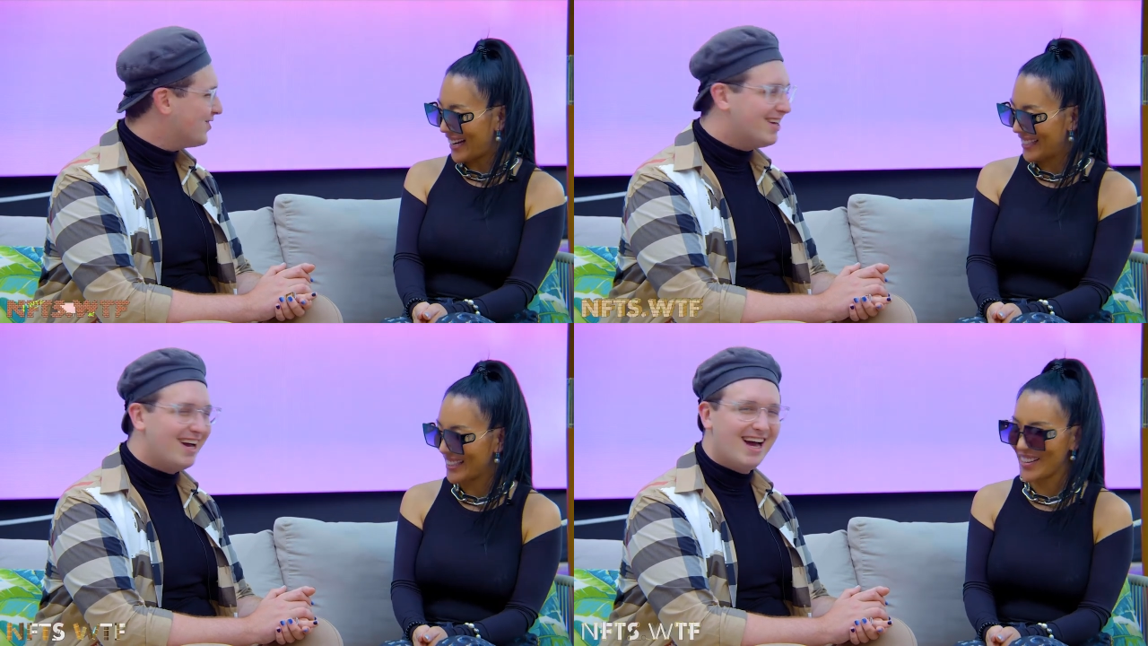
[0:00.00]
Speaker 1: I
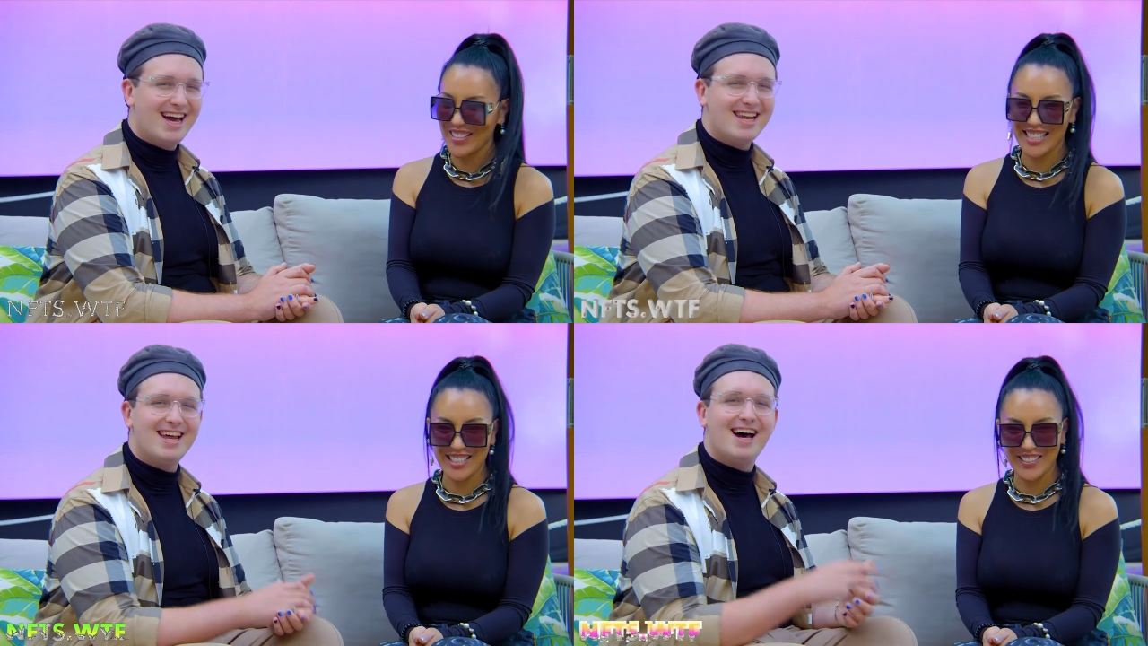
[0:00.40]
love you and,
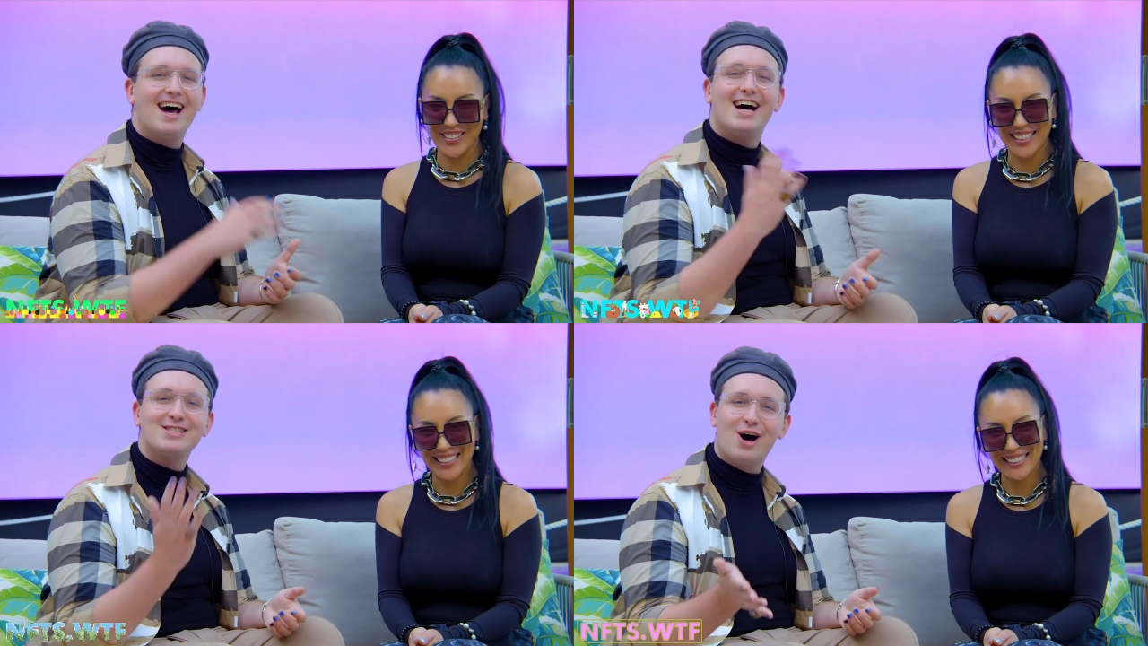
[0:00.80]
too. Uh,
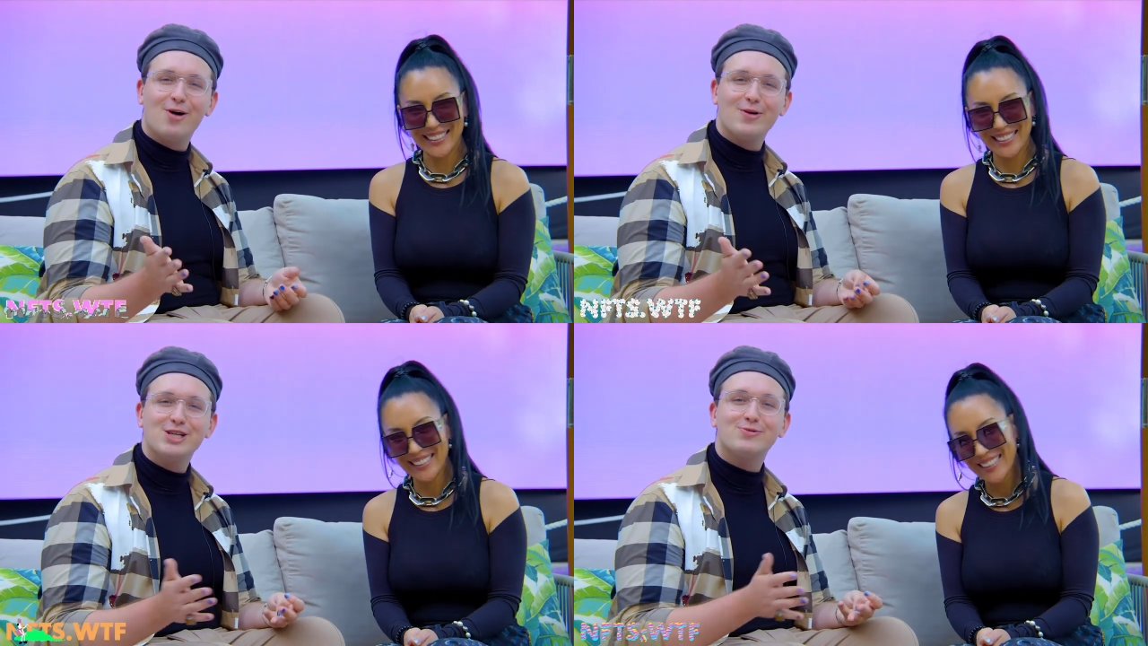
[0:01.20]
as
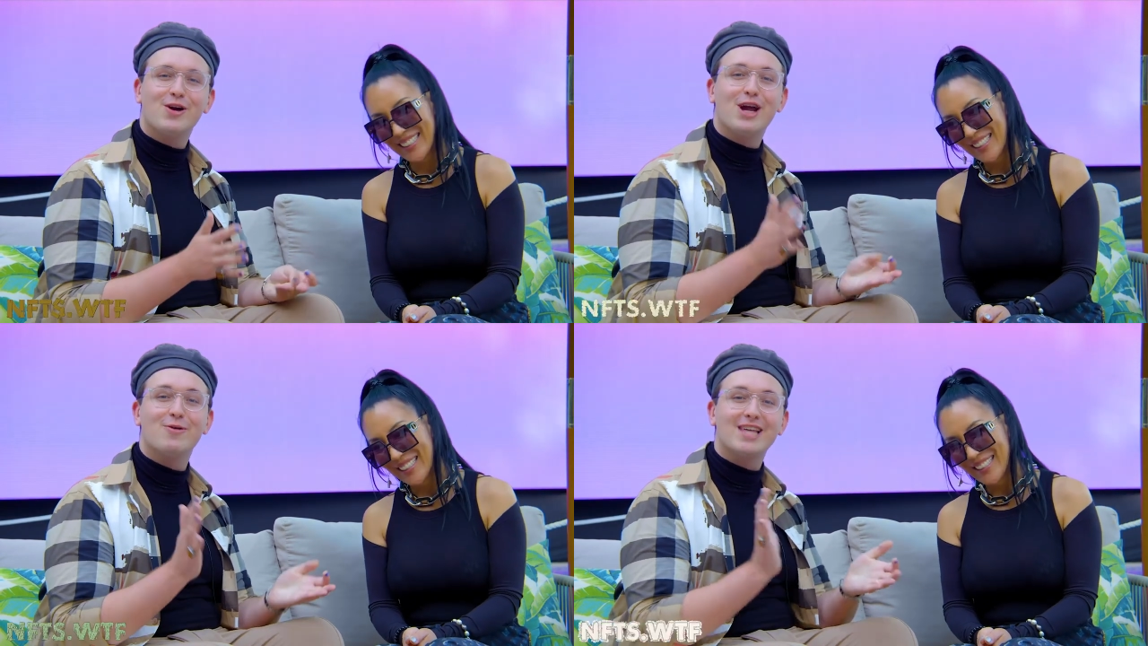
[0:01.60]
always, we're here
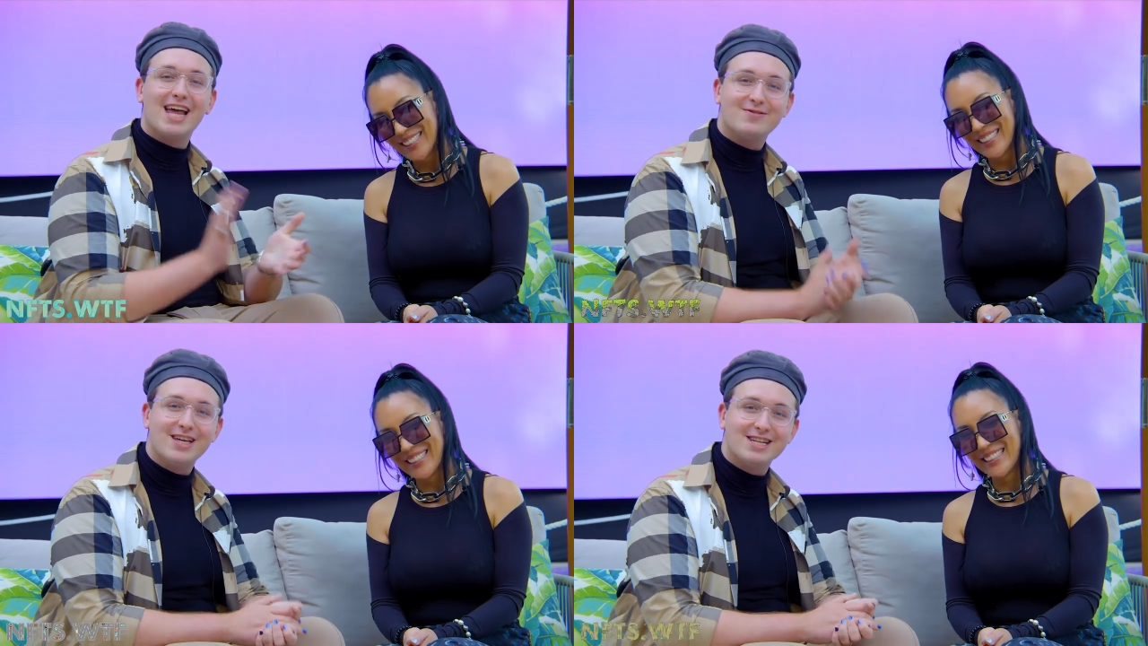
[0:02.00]
with
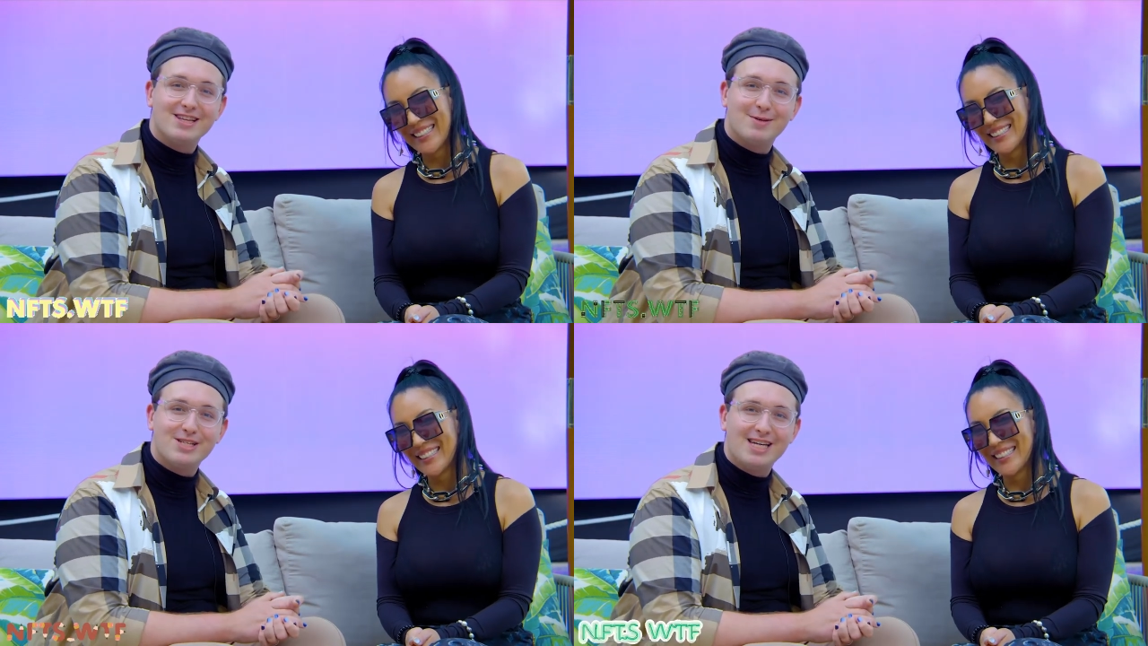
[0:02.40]
NFTS at
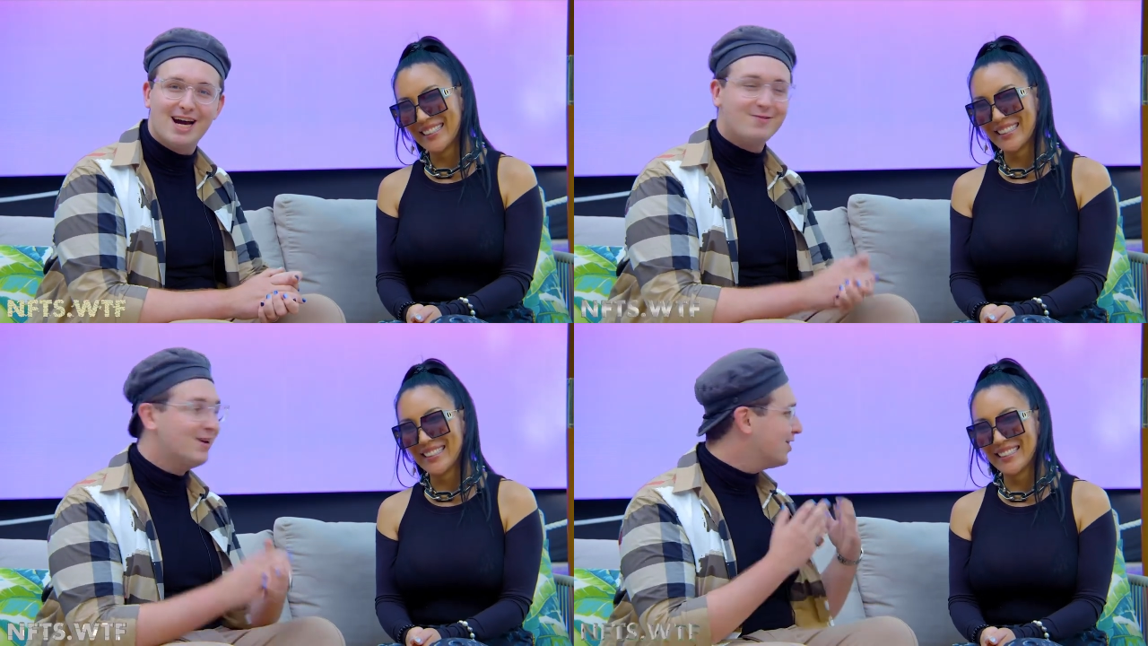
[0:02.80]

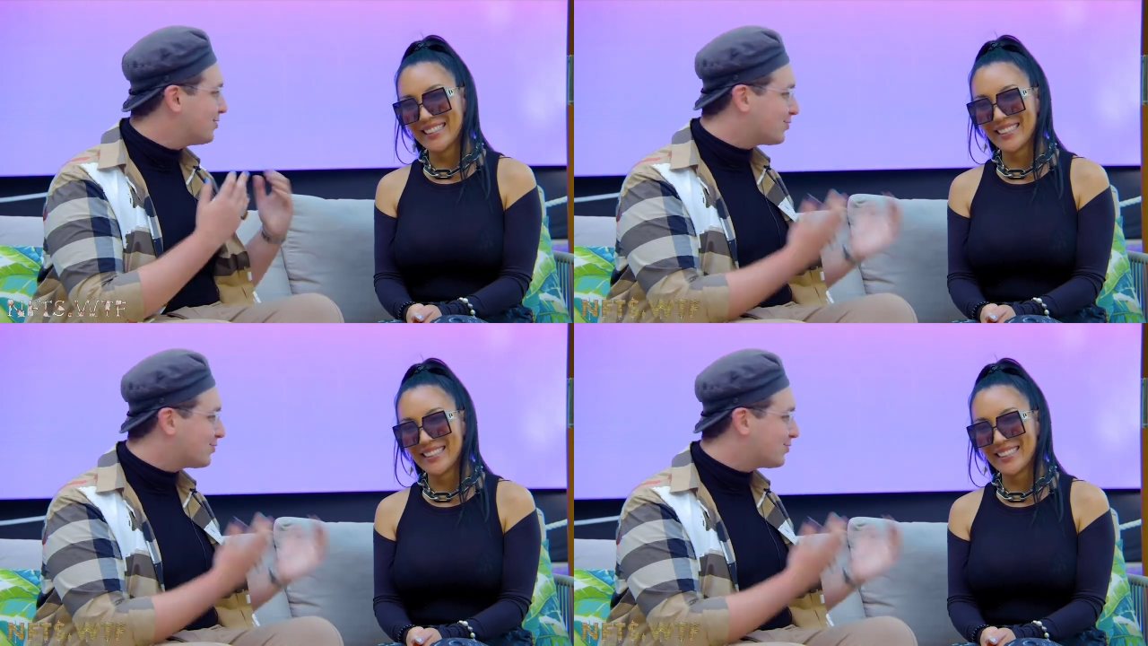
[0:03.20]
WTF. This was